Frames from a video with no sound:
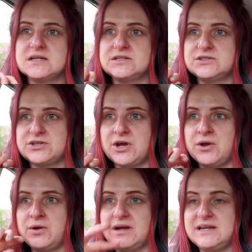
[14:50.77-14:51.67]

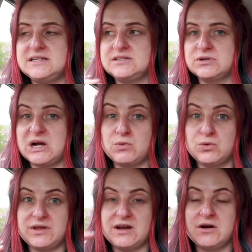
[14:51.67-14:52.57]
So I need to sort out
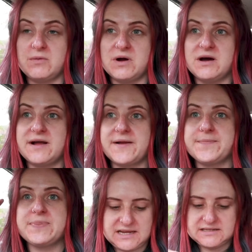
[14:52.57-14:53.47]
all the artwork.
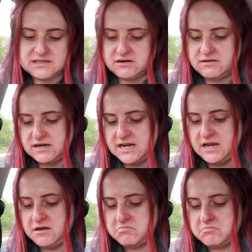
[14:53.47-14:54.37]
It's
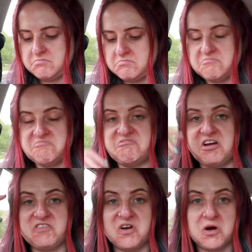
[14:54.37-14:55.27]
currently
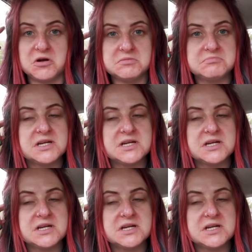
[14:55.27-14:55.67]
five o'clock.